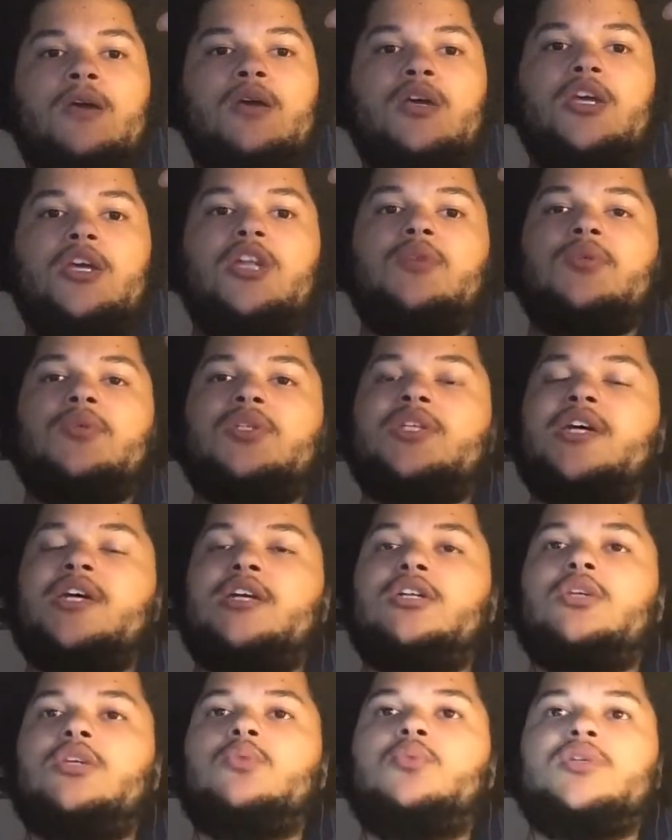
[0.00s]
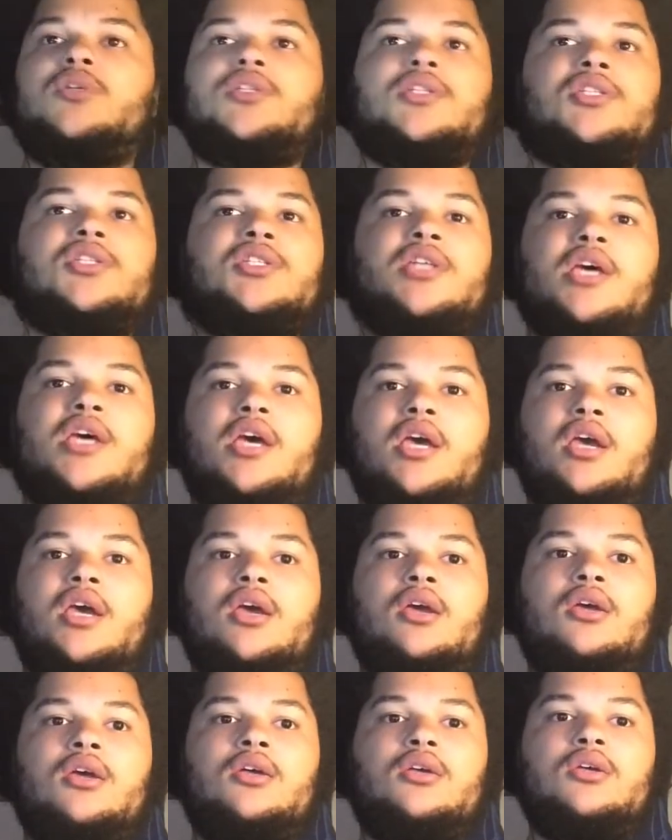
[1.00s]
and he was telling them what to
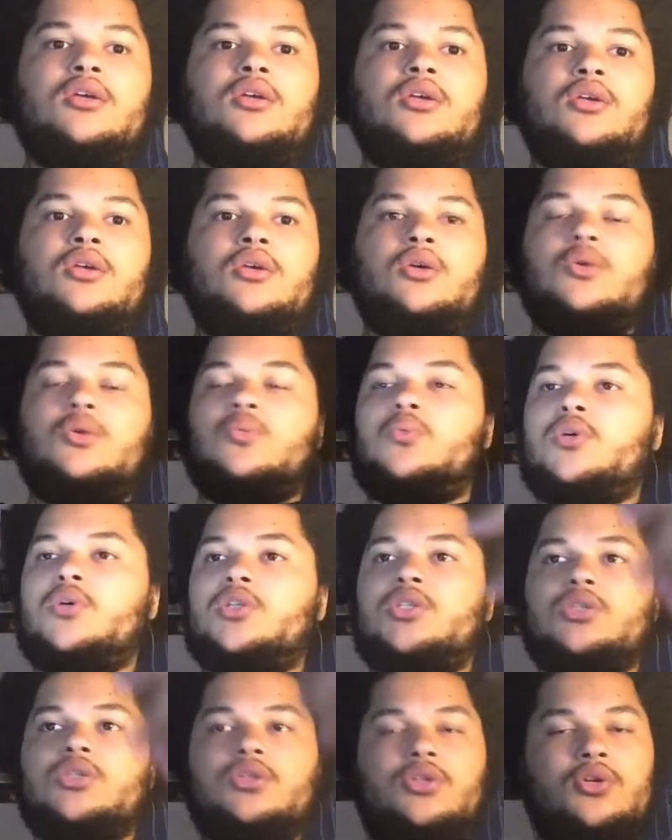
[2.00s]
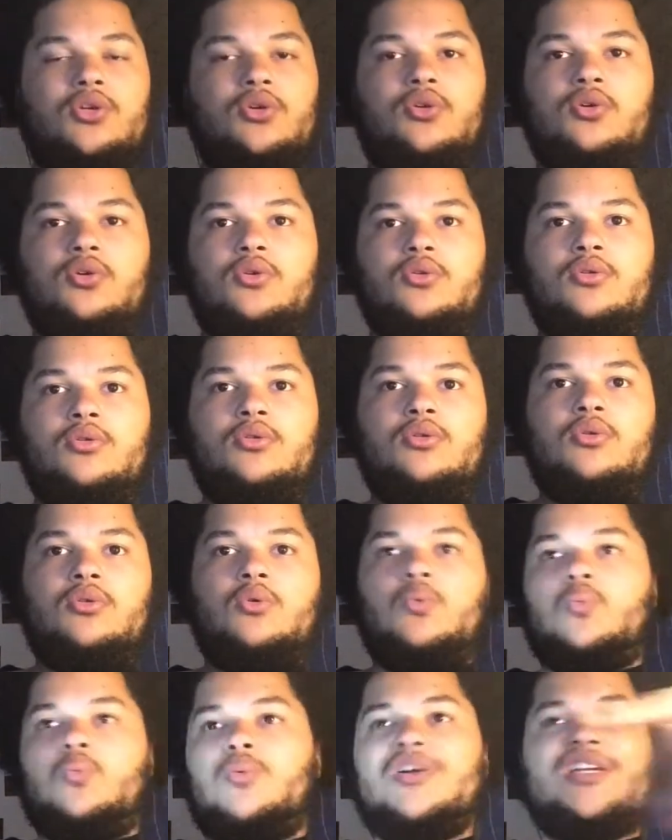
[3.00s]
say and what to do,
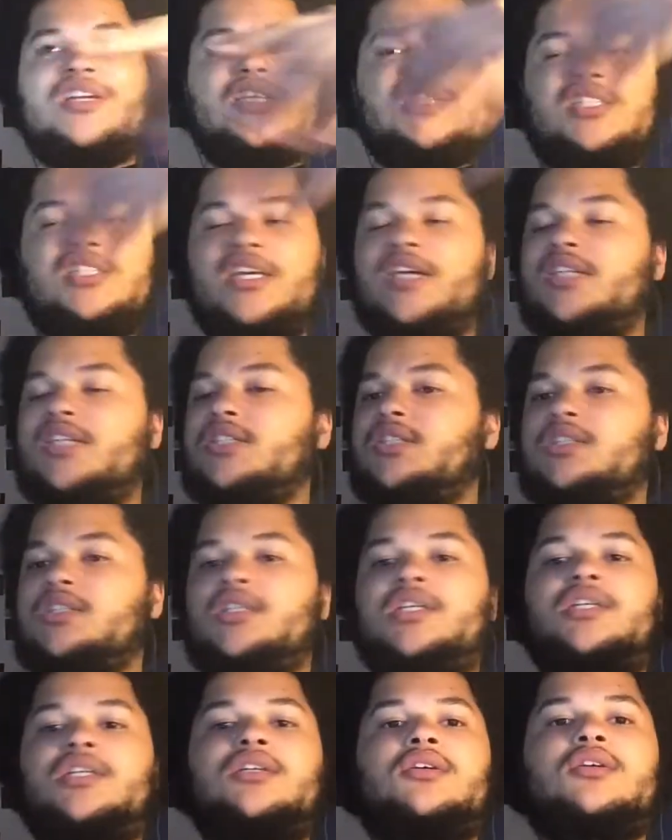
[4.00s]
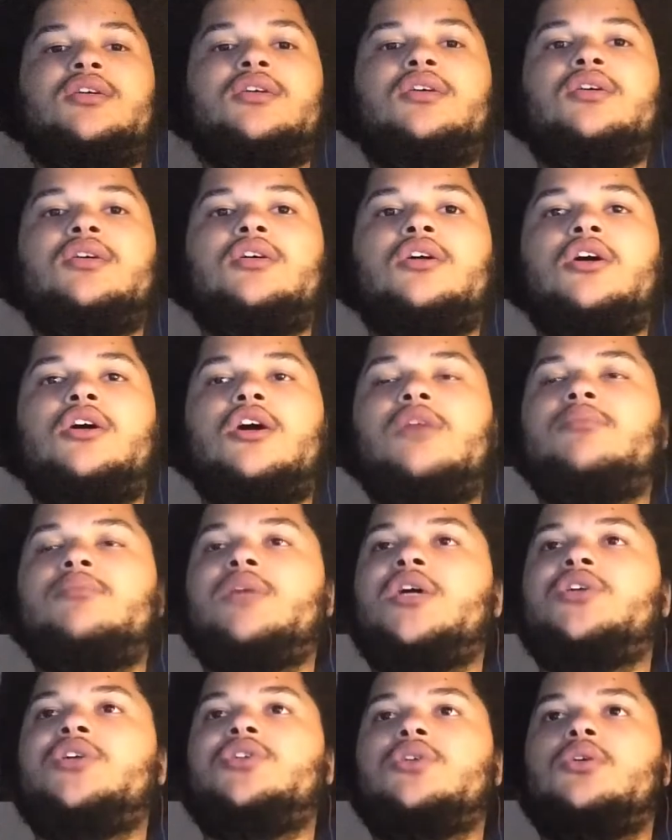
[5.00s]
when to say the shit. I'm
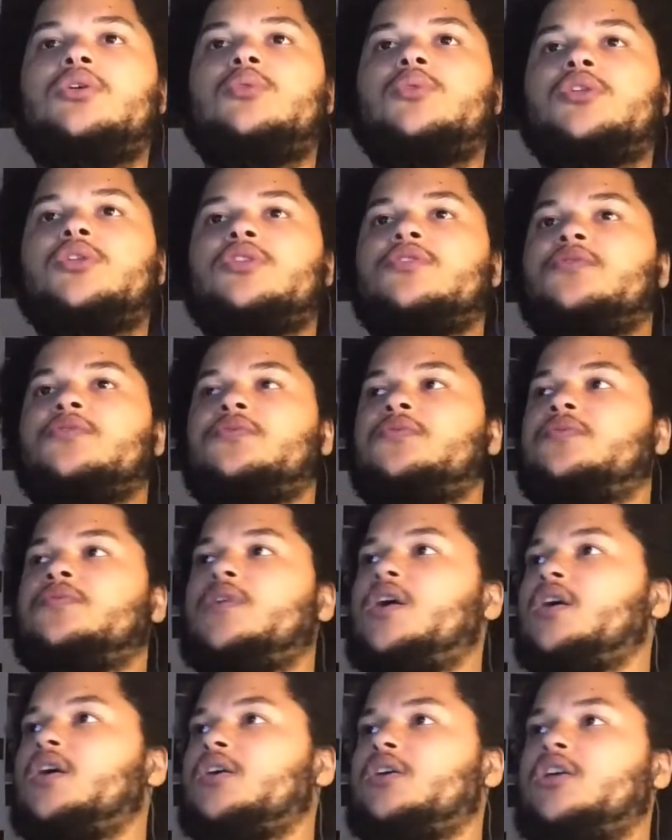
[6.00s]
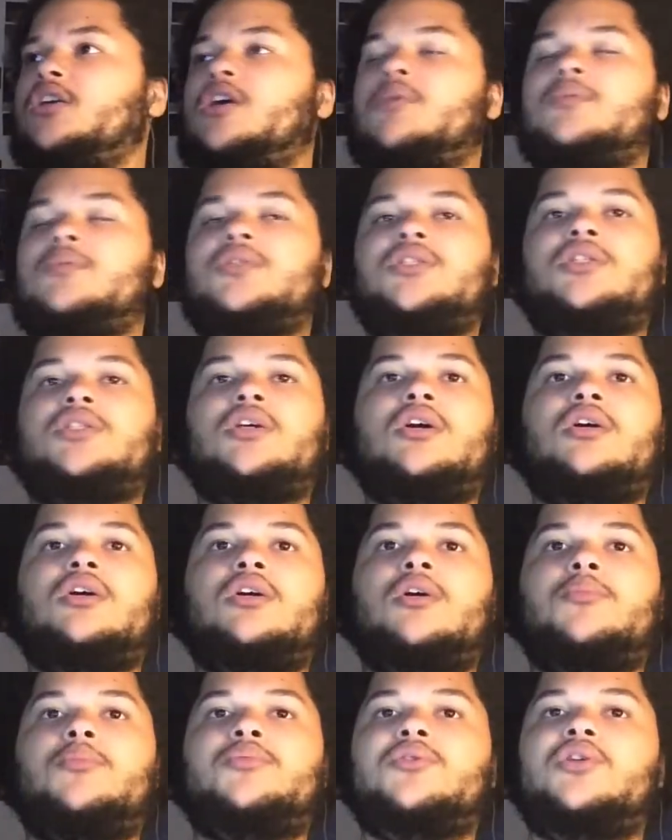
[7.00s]
like, dude, what the fuck? And that was
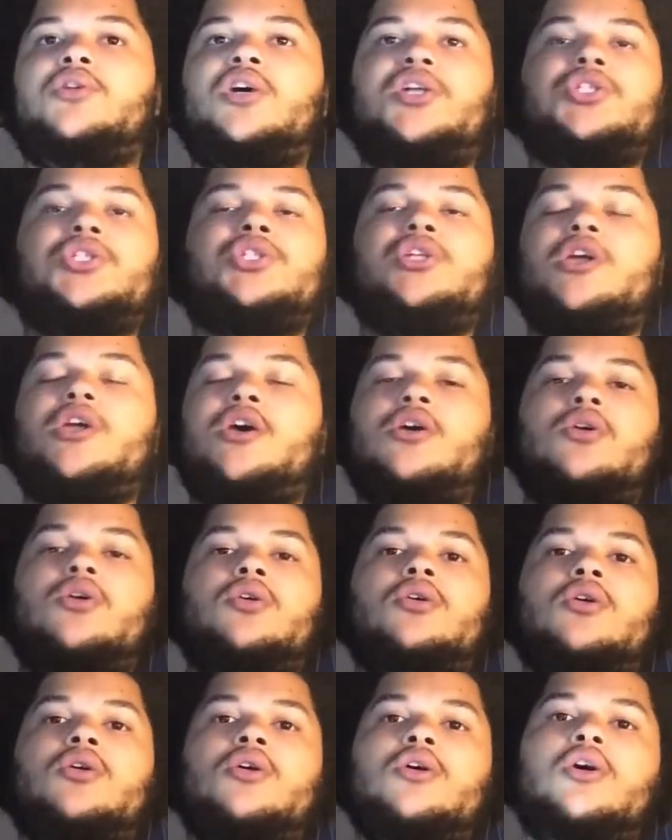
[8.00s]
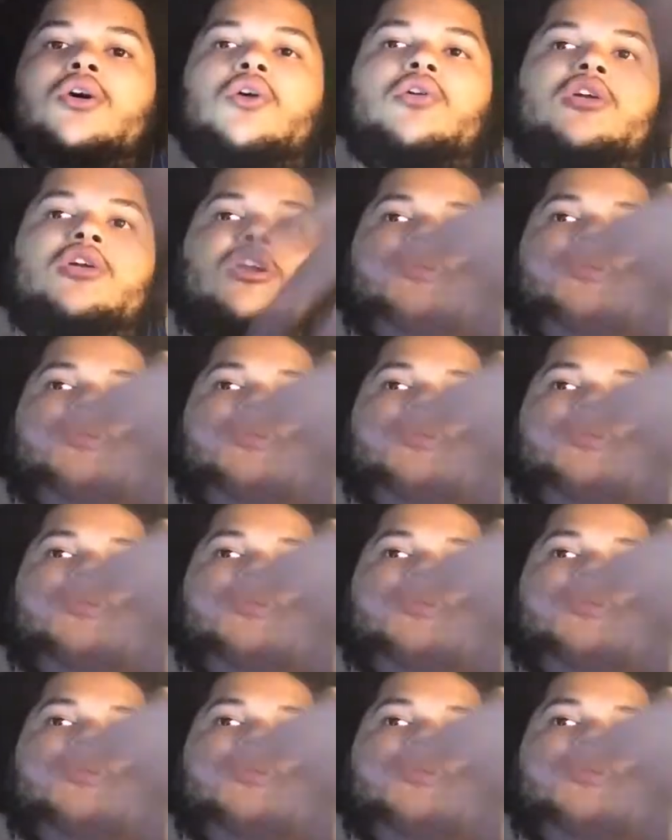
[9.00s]
a production error on an